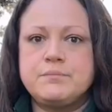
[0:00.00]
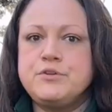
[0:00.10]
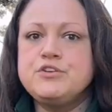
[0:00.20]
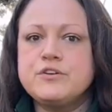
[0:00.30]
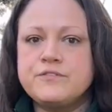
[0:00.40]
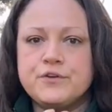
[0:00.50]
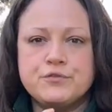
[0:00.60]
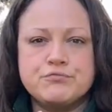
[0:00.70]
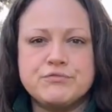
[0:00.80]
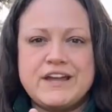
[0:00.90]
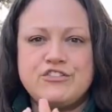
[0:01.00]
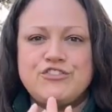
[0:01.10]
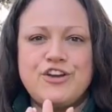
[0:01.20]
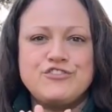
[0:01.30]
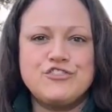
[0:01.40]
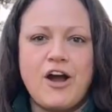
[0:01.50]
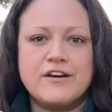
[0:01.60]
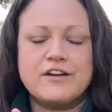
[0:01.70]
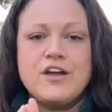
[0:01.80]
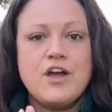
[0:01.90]
beautiful, rich,
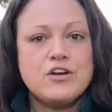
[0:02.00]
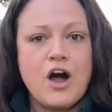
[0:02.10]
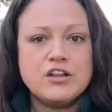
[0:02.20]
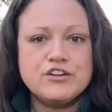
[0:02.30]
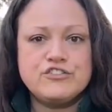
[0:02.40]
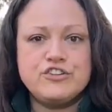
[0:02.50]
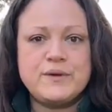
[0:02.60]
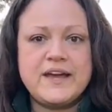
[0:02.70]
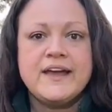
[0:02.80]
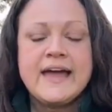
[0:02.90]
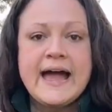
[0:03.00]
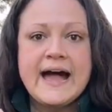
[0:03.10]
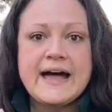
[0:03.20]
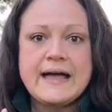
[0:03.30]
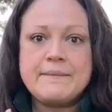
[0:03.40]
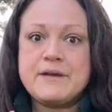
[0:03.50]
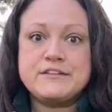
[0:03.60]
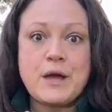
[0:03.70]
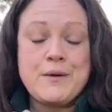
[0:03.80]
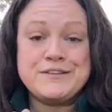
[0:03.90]
dark color to it. Um,
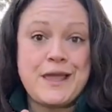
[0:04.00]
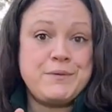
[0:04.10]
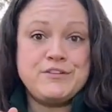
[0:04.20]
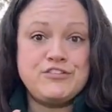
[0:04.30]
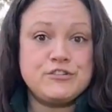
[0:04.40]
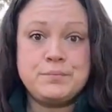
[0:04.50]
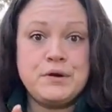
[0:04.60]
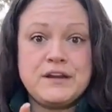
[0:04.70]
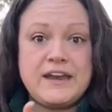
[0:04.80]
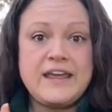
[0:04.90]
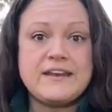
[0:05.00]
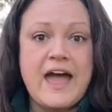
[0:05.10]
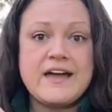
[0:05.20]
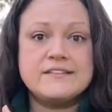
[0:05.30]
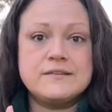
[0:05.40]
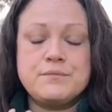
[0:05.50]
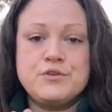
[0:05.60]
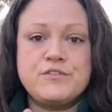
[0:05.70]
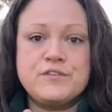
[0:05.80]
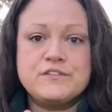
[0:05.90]
so I was able to just put it in as
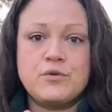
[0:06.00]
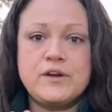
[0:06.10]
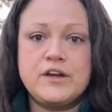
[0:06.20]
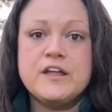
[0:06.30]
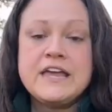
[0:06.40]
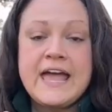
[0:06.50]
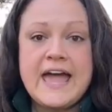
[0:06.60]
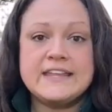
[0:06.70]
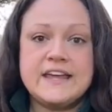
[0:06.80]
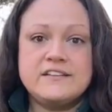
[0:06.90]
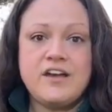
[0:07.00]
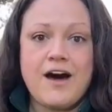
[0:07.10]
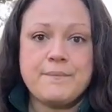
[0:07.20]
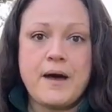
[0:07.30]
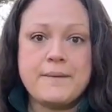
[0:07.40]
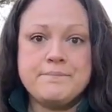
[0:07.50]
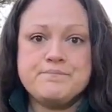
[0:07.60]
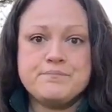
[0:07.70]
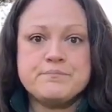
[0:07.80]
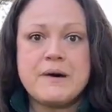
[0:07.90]
beautiful soil and then top up
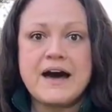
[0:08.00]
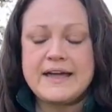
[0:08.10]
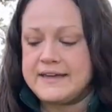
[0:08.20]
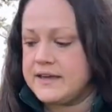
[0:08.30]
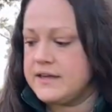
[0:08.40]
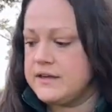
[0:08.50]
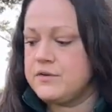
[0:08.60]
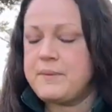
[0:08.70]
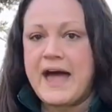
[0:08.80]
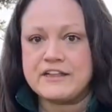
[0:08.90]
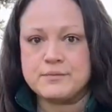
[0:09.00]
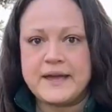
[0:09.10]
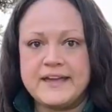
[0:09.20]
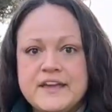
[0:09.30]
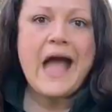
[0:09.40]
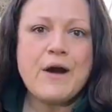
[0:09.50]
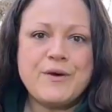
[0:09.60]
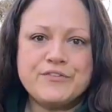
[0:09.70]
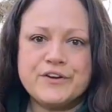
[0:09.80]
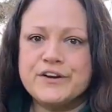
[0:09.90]
my pathway.
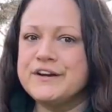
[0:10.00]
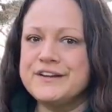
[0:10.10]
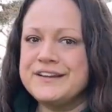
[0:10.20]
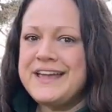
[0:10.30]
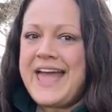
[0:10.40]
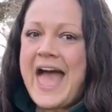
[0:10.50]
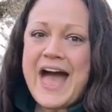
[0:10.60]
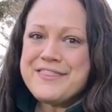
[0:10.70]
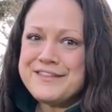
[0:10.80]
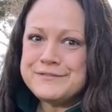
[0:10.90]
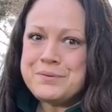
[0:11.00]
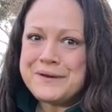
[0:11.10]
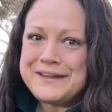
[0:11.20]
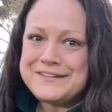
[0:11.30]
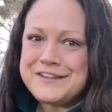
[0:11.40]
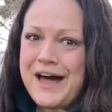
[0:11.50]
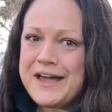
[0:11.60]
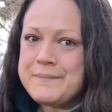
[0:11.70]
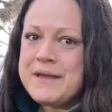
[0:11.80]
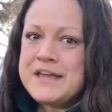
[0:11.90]
However, at this point in
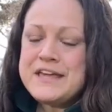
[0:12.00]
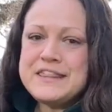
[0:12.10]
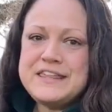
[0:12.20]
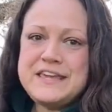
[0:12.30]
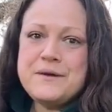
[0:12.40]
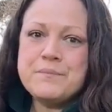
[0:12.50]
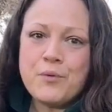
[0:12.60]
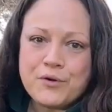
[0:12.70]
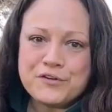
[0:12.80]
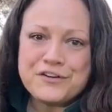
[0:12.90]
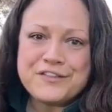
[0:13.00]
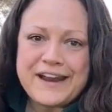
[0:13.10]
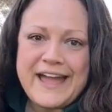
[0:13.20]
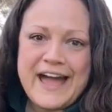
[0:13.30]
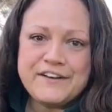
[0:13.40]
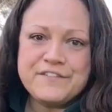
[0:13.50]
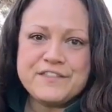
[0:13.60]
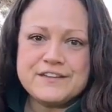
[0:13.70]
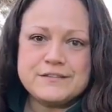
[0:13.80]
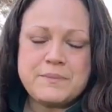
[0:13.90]
time, the border that I had for
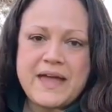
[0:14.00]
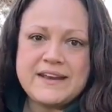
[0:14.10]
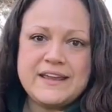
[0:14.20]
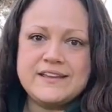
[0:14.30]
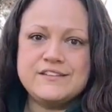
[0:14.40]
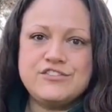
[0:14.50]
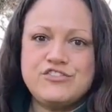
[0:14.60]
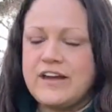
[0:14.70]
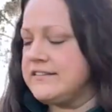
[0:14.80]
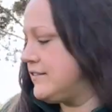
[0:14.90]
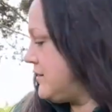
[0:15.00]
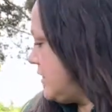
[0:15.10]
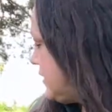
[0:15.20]
this bed is just,